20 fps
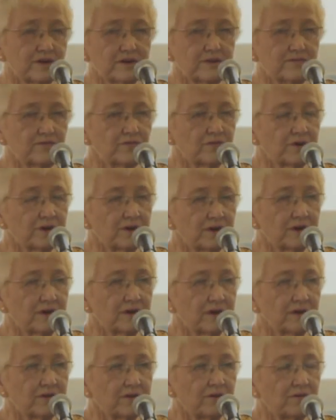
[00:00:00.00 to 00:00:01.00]
of one
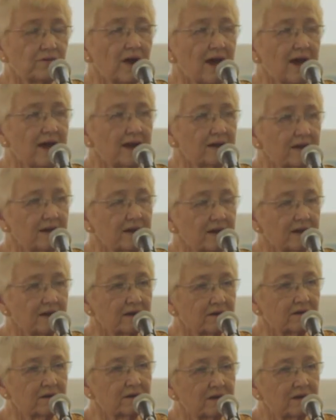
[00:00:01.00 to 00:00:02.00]
another right
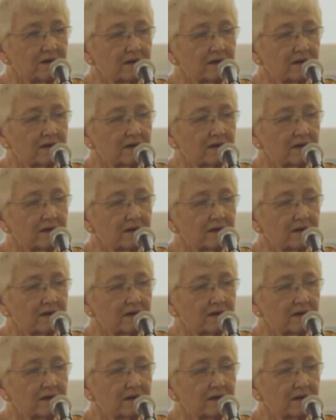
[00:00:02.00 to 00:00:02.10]
now